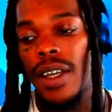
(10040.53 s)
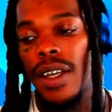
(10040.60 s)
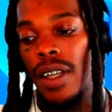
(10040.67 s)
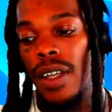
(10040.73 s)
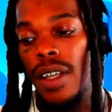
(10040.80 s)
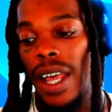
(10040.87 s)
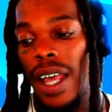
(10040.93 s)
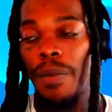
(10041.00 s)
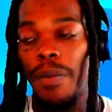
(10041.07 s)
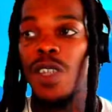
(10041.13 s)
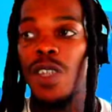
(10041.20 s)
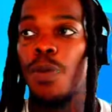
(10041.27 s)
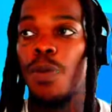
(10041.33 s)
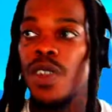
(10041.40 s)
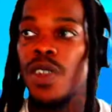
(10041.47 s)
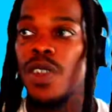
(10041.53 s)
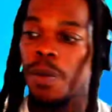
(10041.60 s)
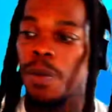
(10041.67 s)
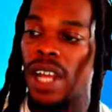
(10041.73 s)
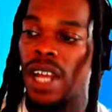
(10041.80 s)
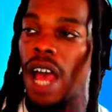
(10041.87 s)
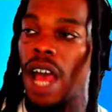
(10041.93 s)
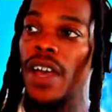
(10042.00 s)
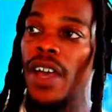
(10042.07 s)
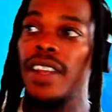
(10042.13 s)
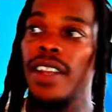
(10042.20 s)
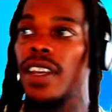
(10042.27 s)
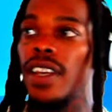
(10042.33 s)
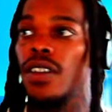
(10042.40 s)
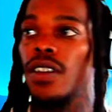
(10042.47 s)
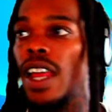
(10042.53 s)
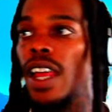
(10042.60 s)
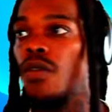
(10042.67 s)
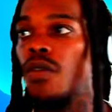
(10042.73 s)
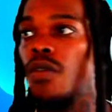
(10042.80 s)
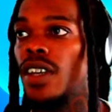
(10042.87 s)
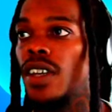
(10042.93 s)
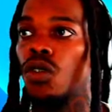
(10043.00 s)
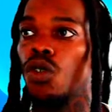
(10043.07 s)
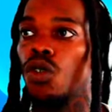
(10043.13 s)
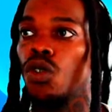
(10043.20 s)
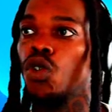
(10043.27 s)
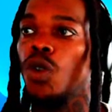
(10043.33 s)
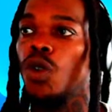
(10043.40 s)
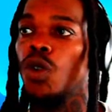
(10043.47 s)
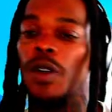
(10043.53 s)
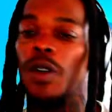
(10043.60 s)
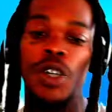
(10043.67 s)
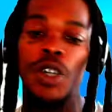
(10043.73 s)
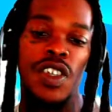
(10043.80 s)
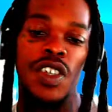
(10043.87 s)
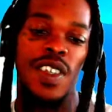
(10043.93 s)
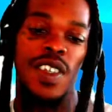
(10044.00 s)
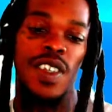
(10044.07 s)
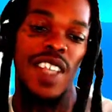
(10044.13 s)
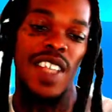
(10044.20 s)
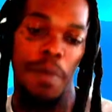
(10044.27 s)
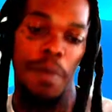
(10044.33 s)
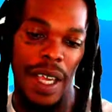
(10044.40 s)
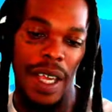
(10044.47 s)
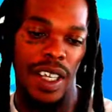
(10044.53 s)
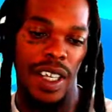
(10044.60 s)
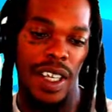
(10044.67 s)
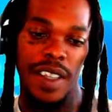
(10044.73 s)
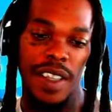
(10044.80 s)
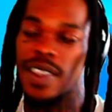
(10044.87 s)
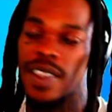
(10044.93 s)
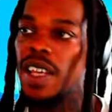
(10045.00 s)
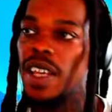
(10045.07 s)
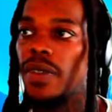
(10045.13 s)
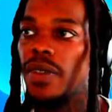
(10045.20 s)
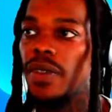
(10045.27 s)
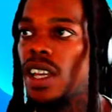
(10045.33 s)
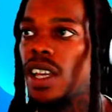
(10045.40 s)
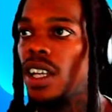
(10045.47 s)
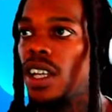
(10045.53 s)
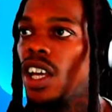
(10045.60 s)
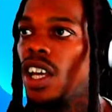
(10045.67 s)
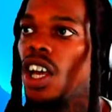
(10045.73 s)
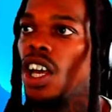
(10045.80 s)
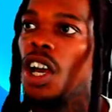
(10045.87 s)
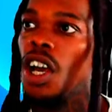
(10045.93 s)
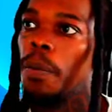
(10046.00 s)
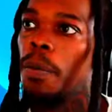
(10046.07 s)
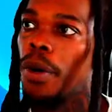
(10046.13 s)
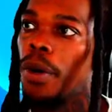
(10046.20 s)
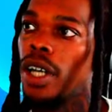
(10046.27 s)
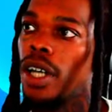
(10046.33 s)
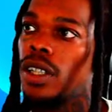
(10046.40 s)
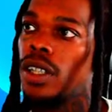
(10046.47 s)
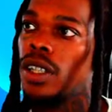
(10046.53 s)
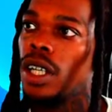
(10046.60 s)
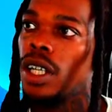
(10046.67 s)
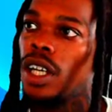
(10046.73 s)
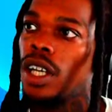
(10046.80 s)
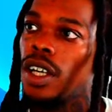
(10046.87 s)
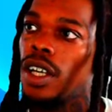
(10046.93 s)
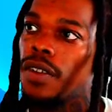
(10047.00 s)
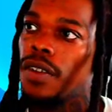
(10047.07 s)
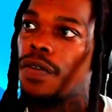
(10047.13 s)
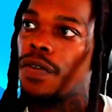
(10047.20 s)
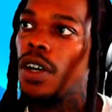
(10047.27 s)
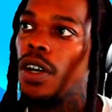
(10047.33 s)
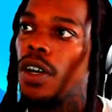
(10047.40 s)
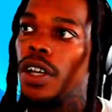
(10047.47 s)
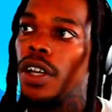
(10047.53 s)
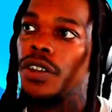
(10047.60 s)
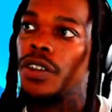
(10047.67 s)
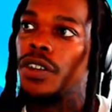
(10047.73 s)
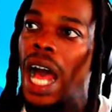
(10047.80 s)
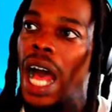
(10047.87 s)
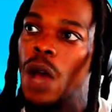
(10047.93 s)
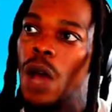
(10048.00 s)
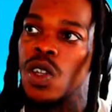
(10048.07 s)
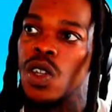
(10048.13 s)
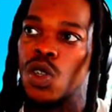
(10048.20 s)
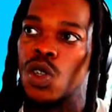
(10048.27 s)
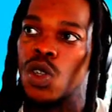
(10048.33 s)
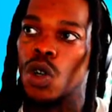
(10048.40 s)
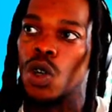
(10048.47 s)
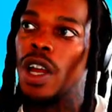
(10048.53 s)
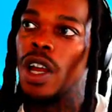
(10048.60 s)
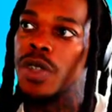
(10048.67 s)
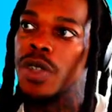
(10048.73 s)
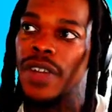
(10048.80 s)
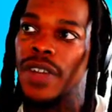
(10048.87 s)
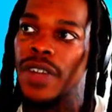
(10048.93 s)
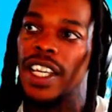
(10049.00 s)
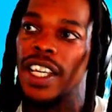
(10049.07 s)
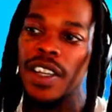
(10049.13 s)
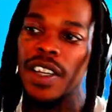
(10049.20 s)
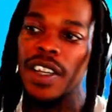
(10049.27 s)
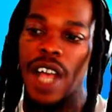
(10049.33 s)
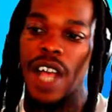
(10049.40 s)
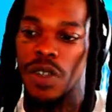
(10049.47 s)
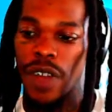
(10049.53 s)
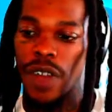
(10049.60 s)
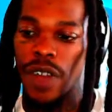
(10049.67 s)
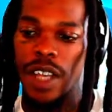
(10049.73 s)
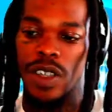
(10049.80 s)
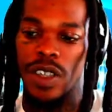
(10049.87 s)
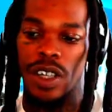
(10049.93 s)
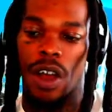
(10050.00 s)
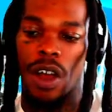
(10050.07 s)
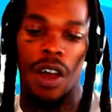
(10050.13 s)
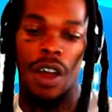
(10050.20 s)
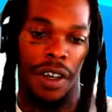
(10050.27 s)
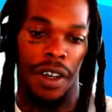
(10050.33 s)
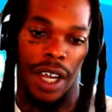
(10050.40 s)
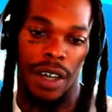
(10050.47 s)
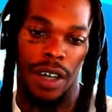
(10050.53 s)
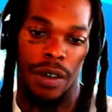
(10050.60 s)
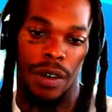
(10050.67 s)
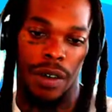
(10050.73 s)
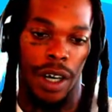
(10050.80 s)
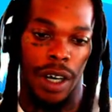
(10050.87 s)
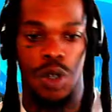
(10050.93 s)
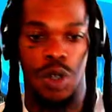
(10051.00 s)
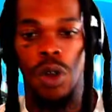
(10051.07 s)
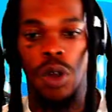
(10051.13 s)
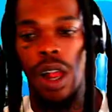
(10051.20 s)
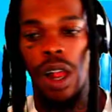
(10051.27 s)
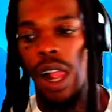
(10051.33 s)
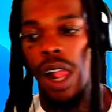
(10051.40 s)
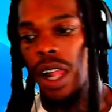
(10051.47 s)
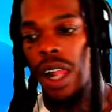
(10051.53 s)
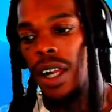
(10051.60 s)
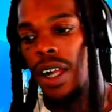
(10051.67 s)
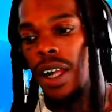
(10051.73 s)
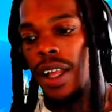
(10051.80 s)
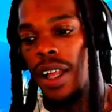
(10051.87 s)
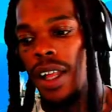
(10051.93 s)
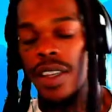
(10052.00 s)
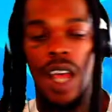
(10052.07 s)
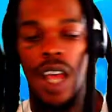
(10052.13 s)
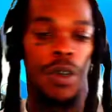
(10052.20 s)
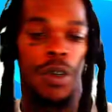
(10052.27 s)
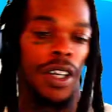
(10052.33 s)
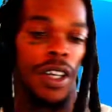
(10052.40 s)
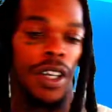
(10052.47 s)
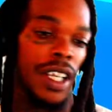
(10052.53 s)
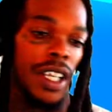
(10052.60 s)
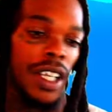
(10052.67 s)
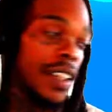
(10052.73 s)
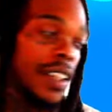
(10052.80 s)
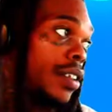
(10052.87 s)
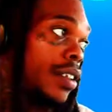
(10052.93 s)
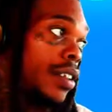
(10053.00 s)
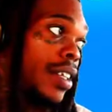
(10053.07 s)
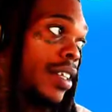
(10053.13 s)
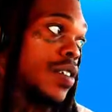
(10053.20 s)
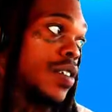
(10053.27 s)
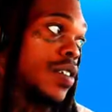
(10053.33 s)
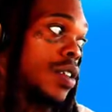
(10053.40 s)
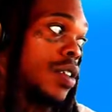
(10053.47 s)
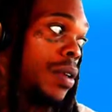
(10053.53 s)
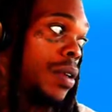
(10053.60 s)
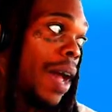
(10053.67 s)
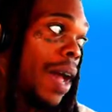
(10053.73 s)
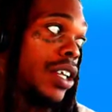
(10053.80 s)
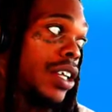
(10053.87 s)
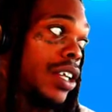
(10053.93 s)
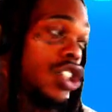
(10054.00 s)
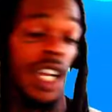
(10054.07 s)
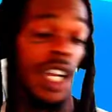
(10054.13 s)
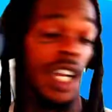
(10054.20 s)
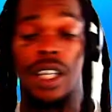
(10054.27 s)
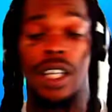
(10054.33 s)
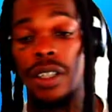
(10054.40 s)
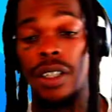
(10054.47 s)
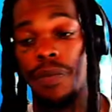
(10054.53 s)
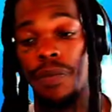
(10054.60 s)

elements per se, but they have everything to do, which is the same, basically it's the same thing, but for the houses. So Realms of Night Kings, House of Hands, and all of that, right? So this is how we're gonna get this to be managed. And then